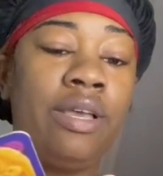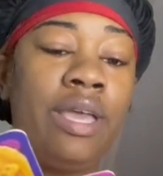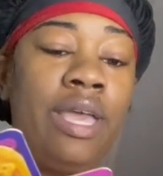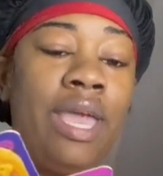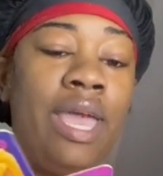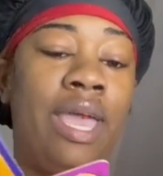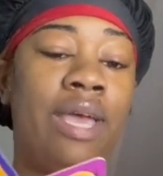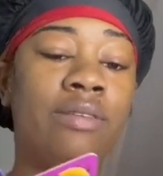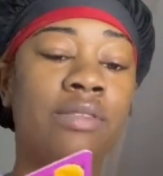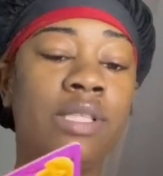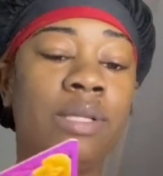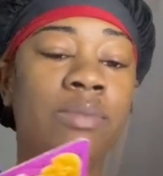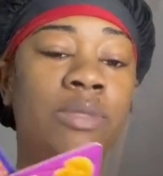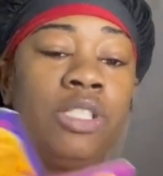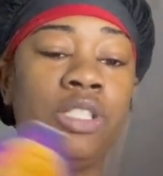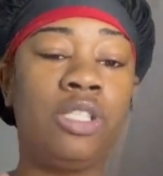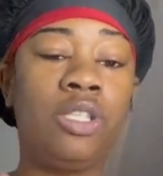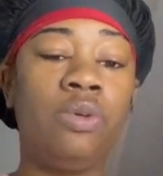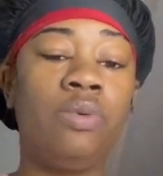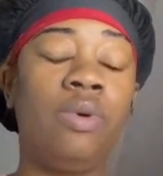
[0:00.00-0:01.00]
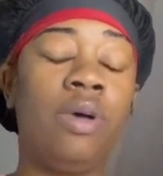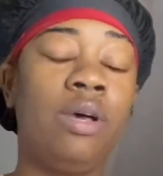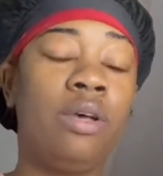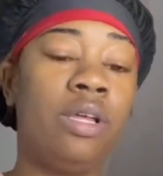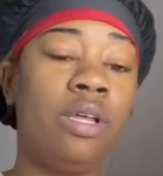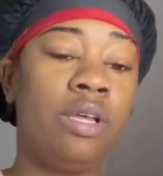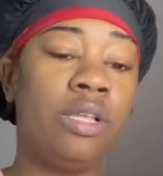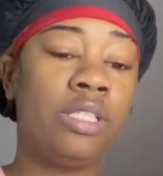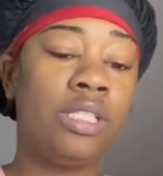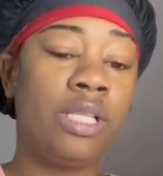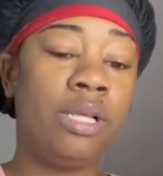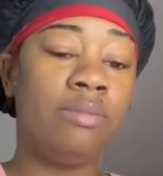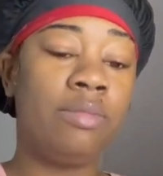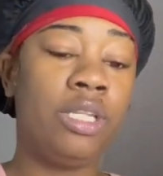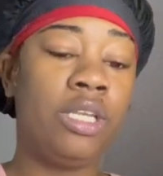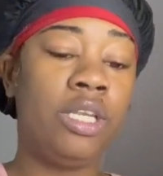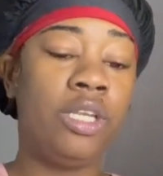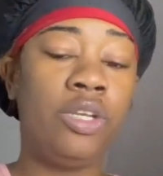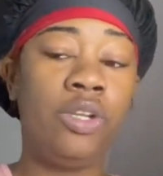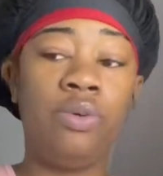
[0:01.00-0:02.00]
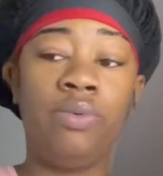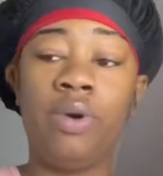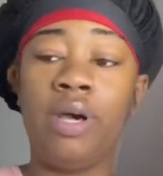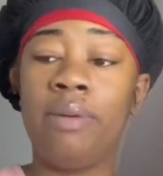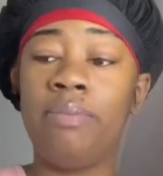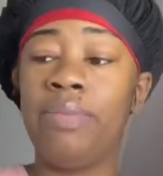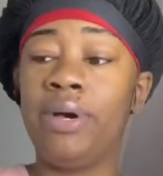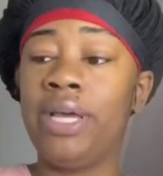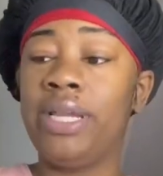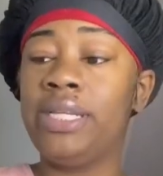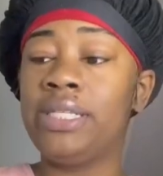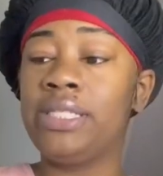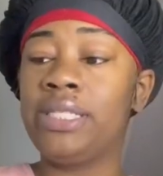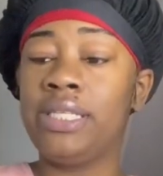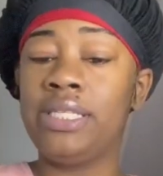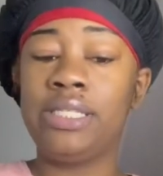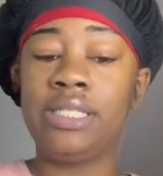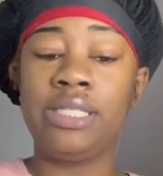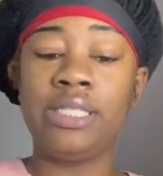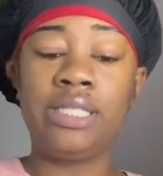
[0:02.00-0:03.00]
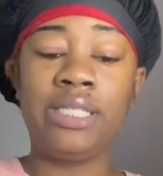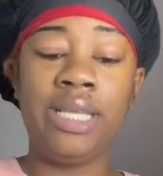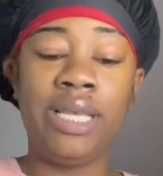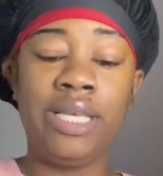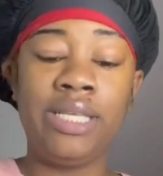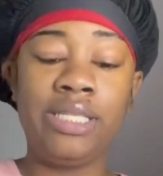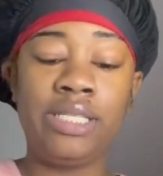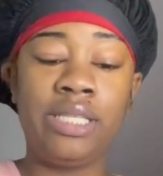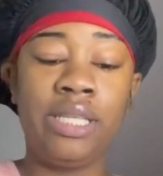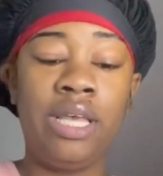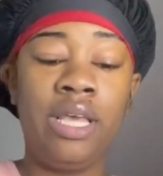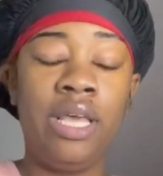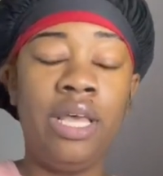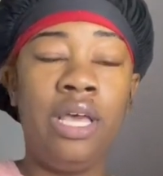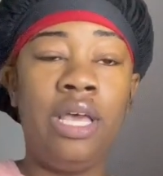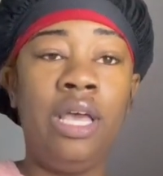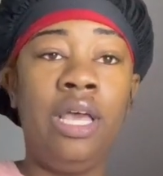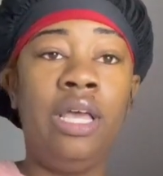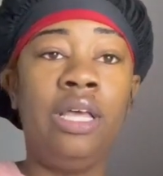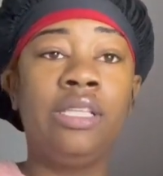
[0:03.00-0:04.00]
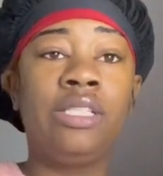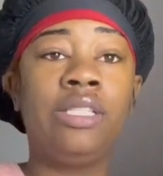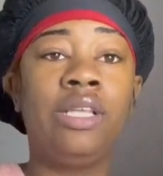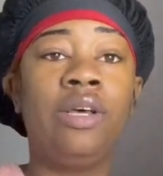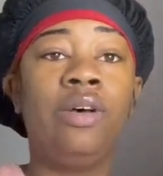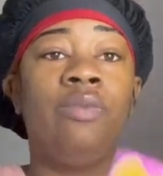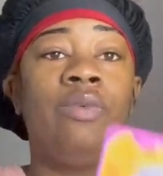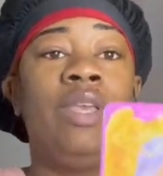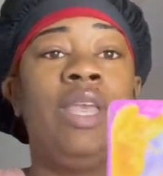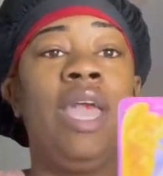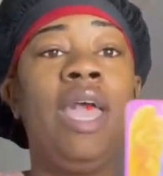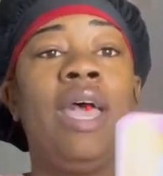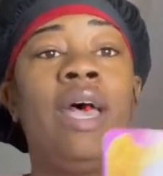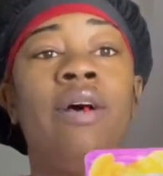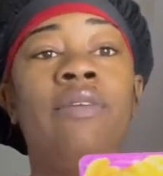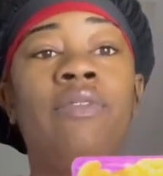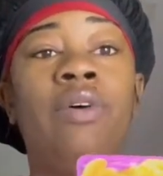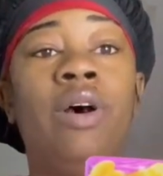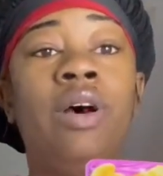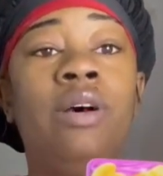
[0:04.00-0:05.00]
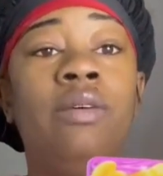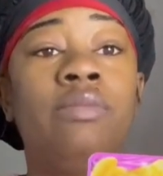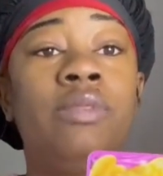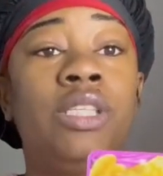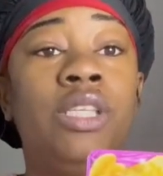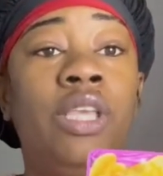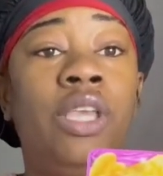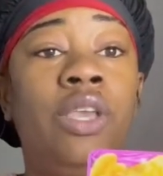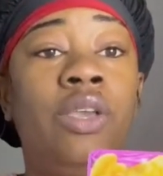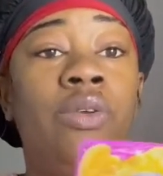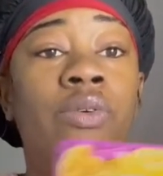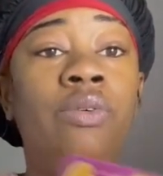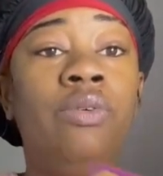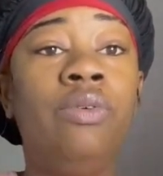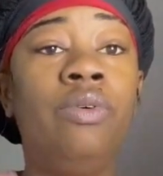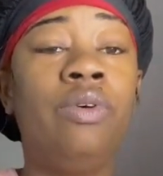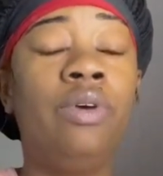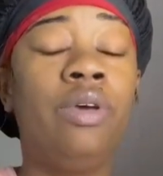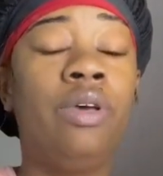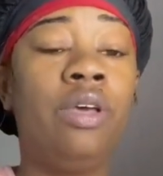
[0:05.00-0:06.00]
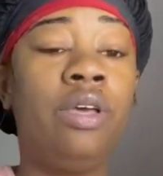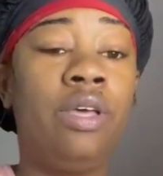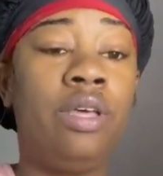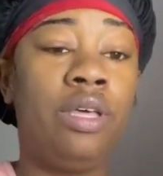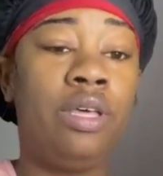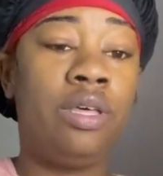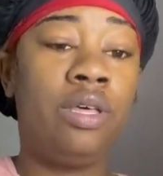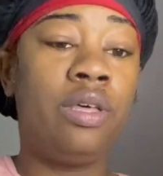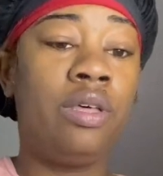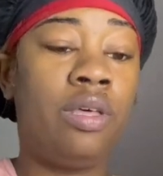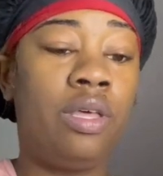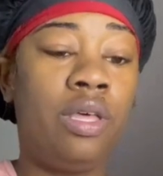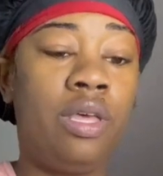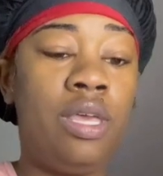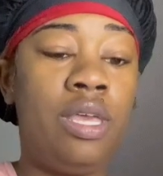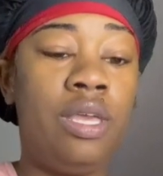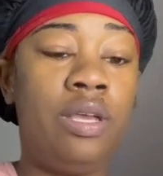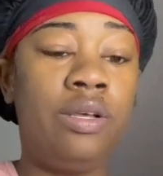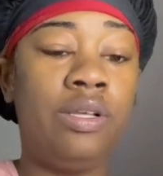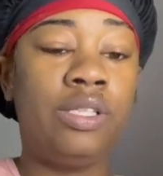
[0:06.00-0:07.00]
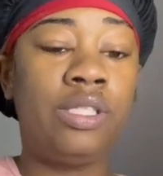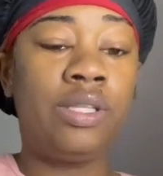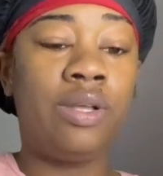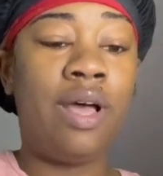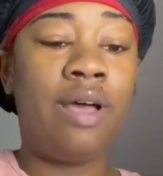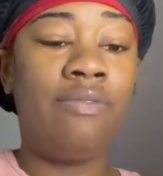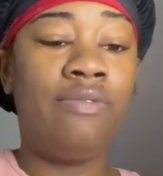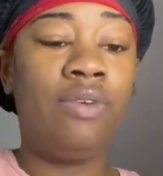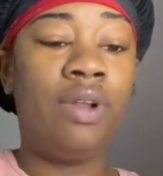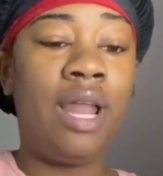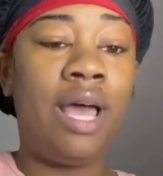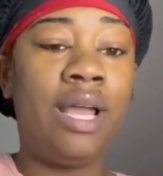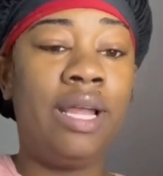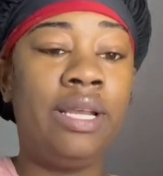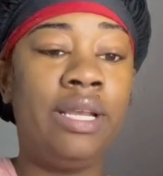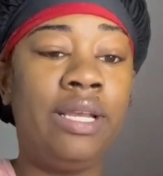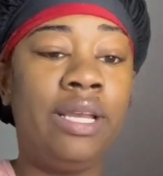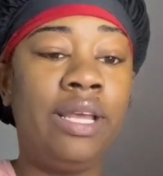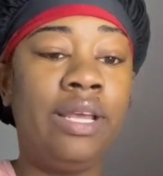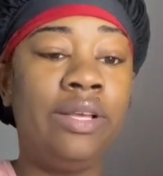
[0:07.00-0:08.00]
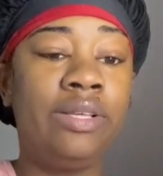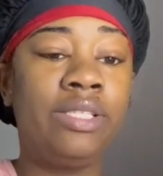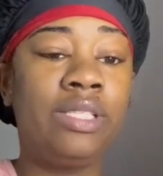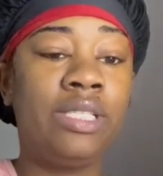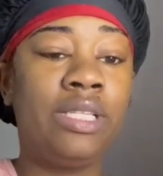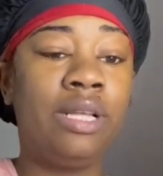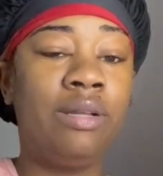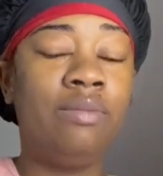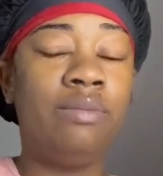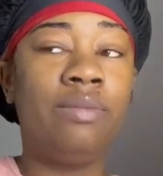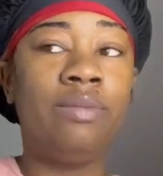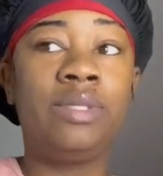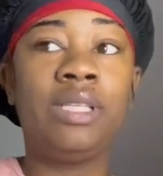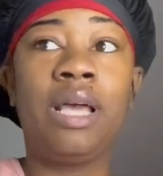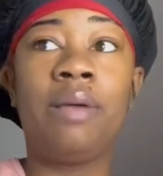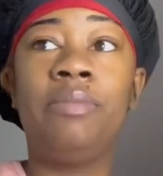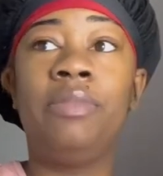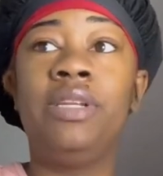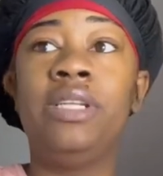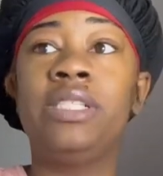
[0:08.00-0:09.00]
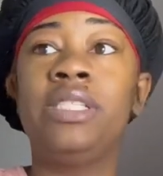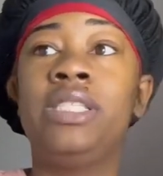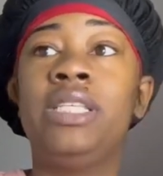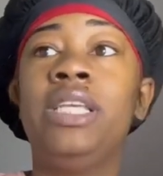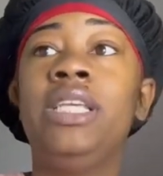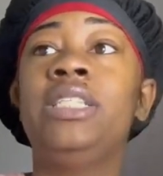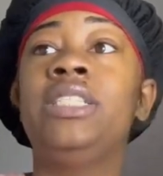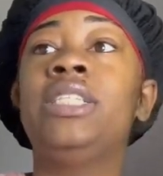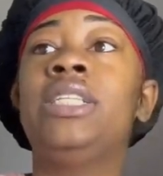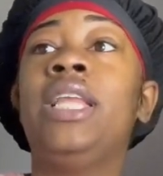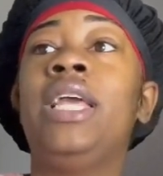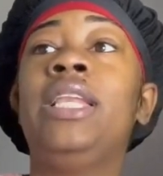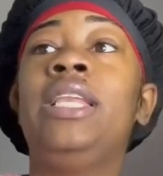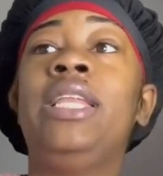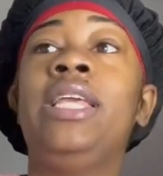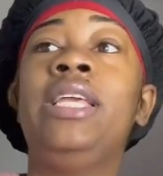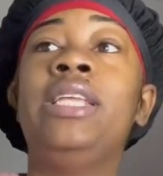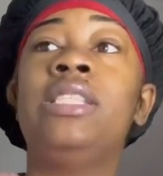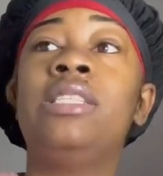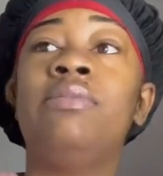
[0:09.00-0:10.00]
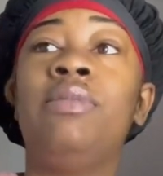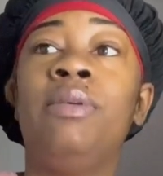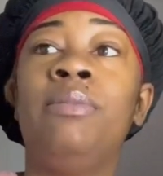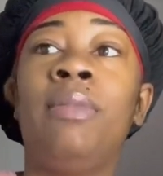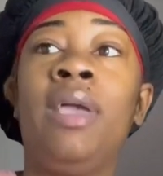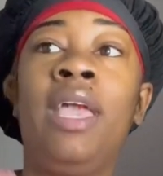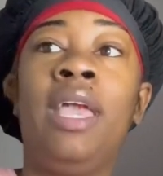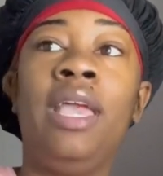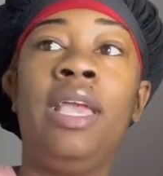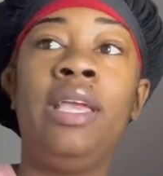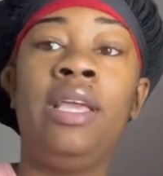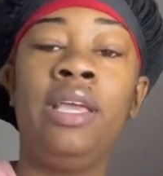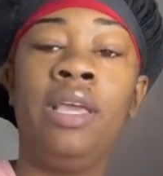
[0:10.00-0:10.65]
It has something to do with abundance and success. So we have up to you here. So I feel like there's some type of decision that needs to be made.